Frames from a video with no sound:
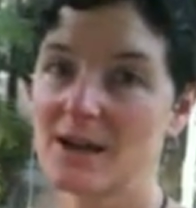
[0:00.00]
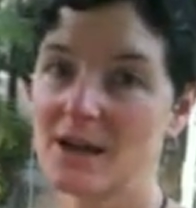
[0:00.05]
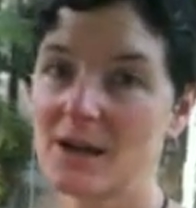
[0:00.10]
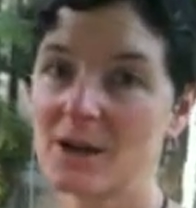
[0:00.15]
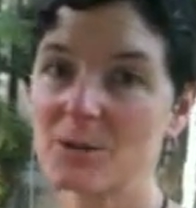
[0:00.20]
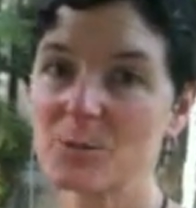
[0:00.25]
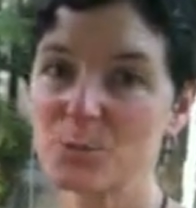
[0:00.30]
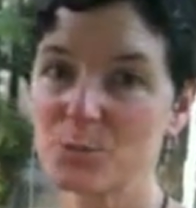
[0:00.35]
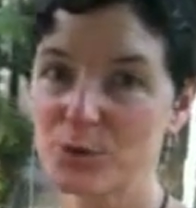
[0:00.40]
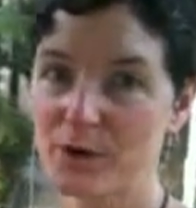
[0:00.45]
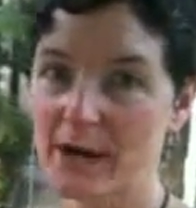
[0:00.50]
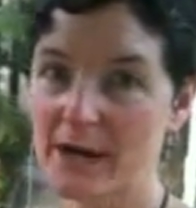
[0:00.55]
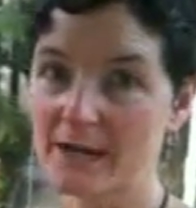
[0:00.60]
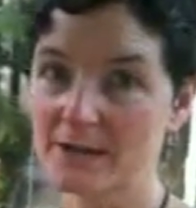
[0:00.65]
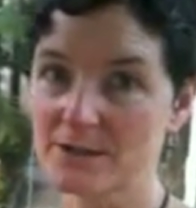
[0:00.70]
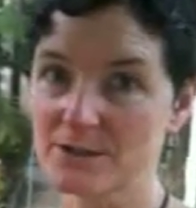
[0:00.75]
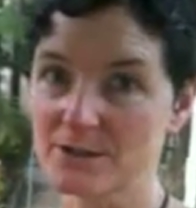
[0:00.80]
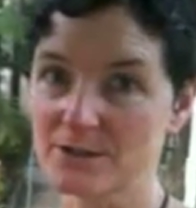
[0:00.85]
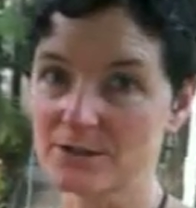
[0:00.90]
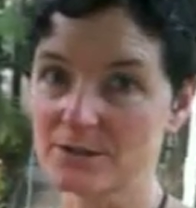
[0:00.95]

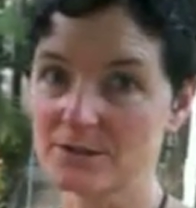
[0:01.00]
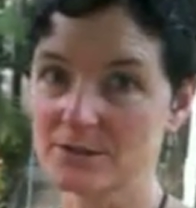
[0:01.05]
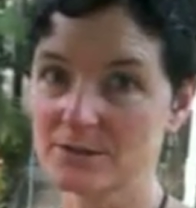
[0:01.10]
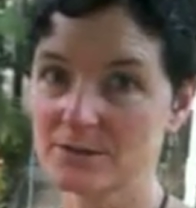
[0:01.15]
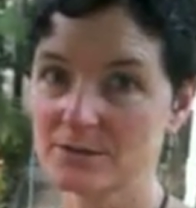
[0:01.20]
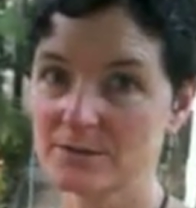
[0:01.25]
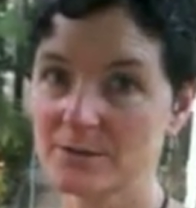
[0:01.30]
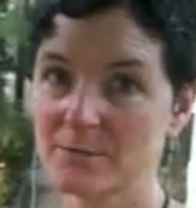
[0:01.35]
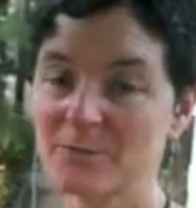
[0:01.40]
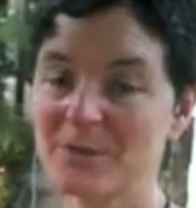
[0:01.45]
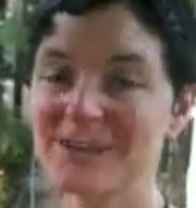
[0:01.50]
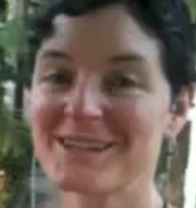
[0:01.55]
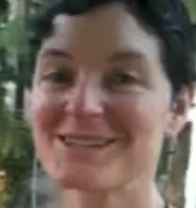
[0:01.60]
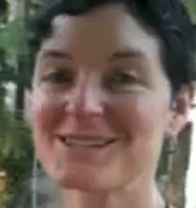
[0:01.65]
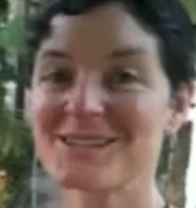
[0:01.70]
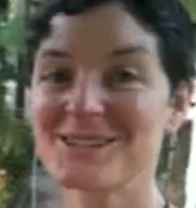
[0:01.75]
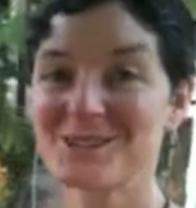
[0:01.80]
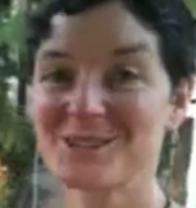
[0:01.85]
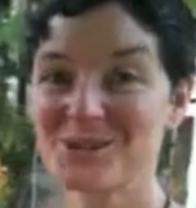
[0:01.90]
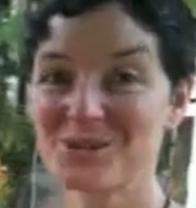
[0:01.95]
unpractical because
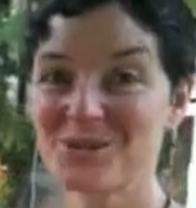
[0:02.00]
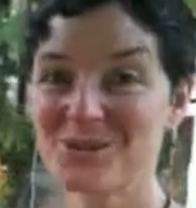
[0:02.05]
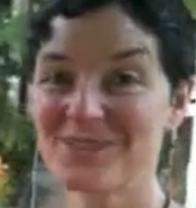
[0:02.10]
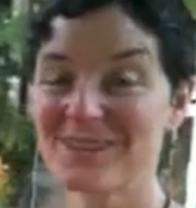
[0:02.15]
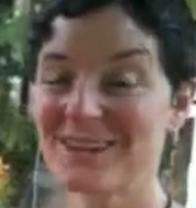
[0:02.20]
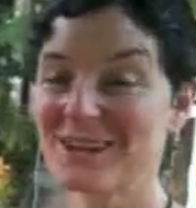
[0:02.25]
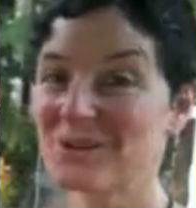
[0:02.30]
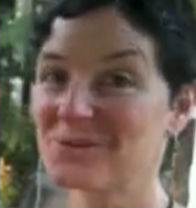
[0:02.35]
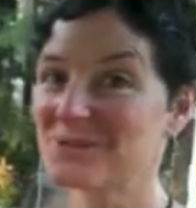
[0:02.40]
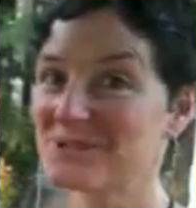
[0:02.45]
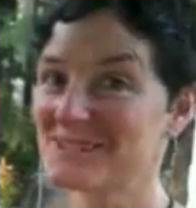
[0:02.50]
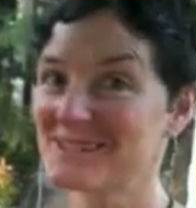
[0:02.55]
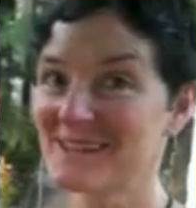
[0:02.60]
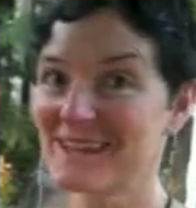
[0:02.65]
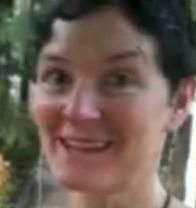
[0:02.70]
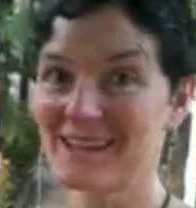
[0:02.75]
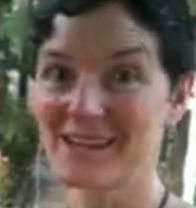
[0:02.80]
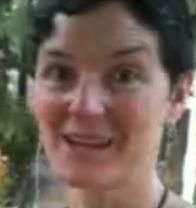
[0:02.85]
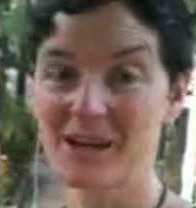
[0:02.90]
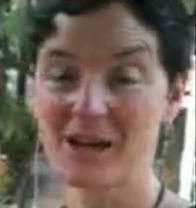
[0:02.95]
the new thing was
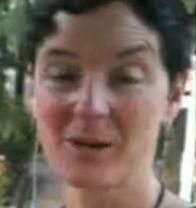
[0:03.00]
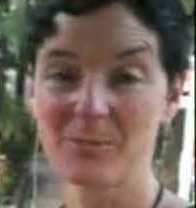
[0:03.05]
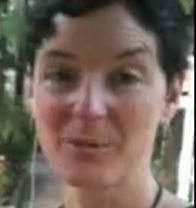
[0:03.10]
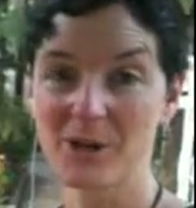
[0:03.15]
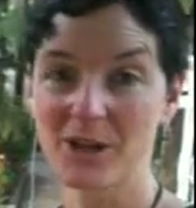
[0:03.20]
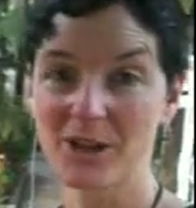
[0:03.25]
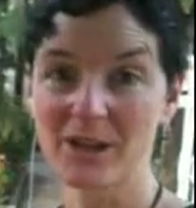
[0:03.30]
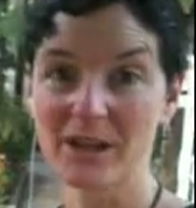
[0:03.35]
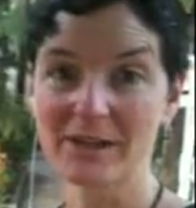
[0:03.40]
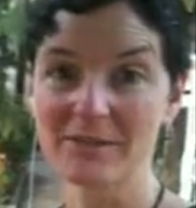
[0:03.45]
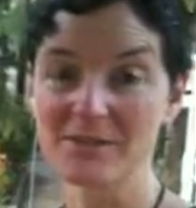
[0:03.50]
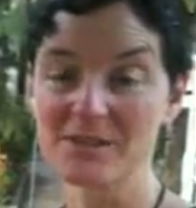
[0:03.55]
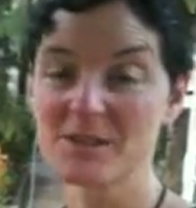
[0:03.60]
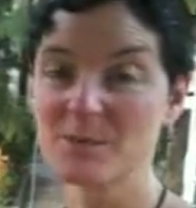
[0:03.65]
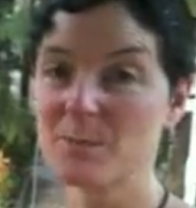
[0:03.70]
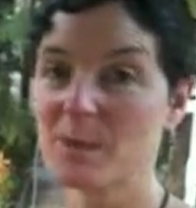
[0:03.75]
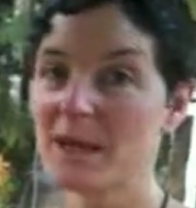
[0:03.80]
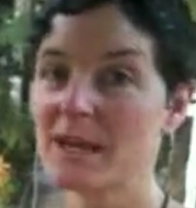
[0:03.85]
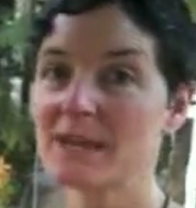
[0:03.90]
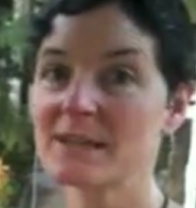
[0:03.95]
taking up a lot of
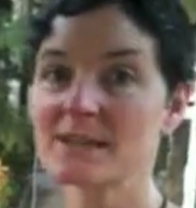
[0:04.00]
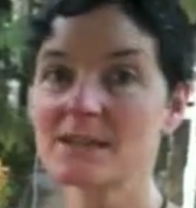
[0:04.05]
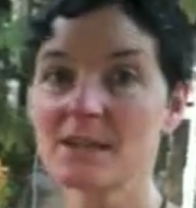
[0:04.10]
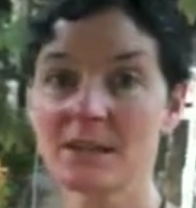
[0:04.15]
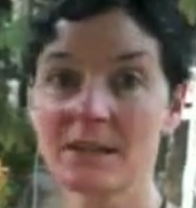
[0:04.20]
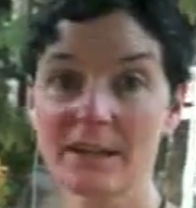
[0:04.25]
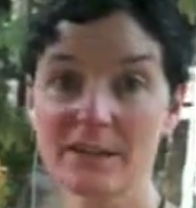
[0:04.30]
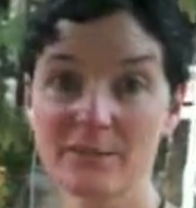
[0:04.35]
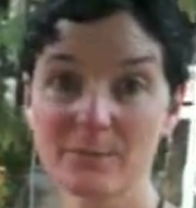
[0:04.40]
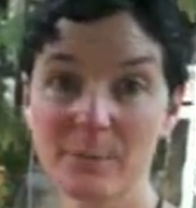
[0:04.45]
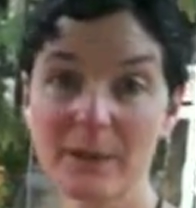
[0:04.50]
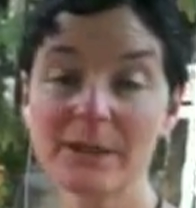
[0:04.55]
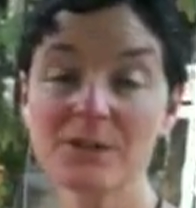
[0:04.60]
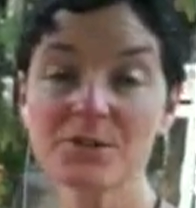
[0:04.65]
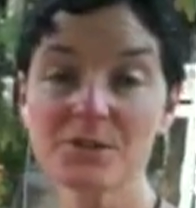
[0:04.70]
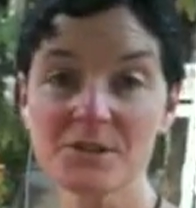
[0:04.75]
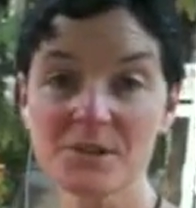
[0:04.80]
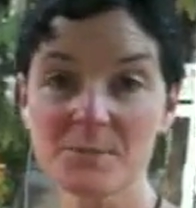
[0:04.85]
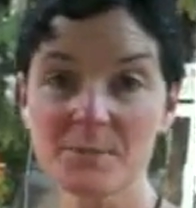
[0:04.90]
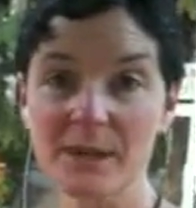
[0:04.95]
space, a lot of
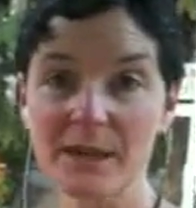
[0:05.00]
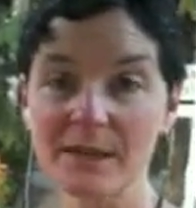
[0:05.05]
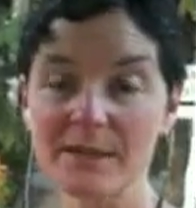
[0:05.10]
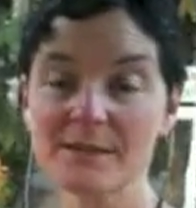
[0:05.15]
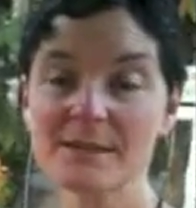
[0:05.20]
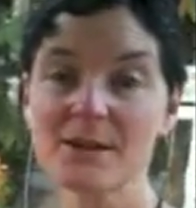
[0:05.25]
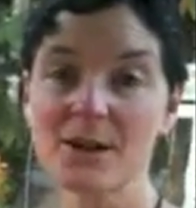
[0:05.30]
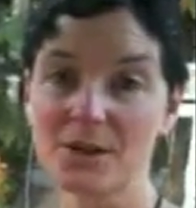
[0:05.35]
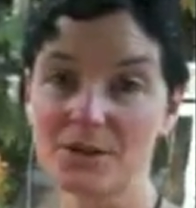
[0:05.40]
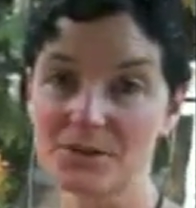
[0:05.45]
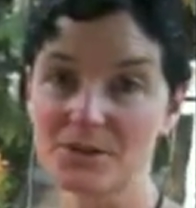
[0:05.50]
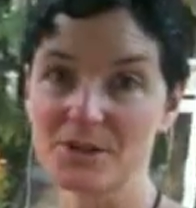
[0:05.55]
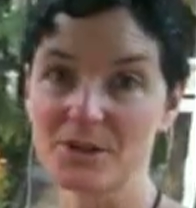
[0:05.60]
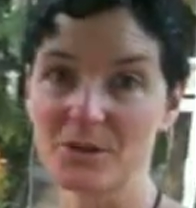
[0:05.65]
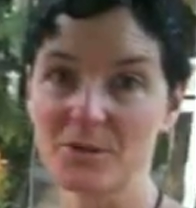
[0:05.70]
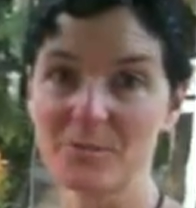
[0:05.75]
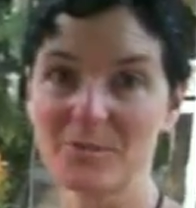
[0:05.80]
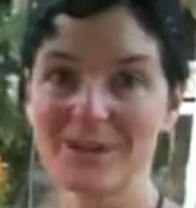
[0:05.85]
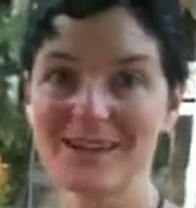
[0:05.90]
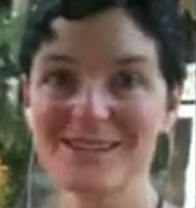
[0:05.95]
mental space
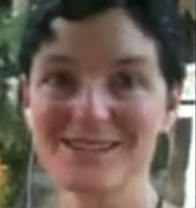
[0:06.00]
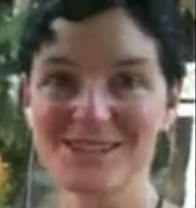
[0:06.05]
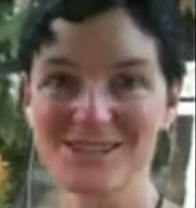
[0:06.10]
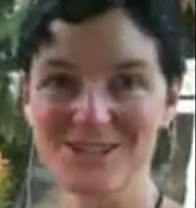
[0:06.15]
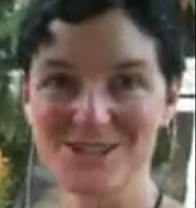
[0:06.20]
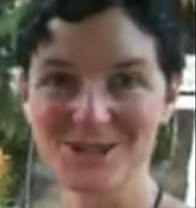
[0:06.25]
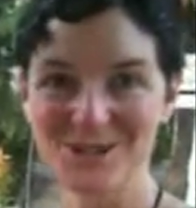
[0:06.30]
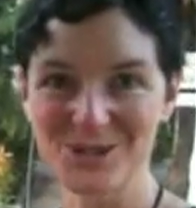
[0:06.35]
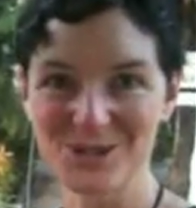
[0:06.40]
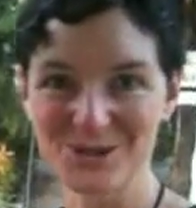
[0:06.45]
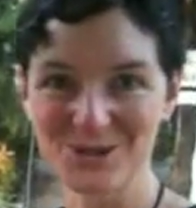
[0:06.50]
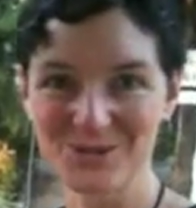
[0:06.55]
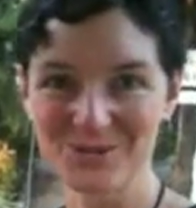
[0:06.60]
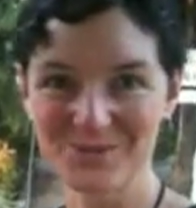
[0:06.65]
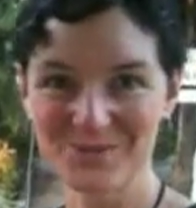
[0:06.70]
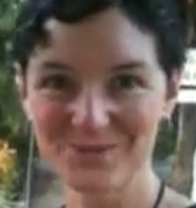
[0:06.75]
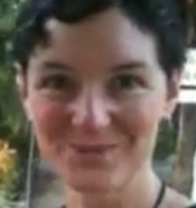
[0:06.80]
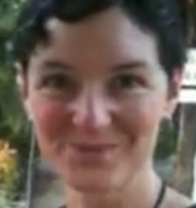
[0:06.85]
also because it's new.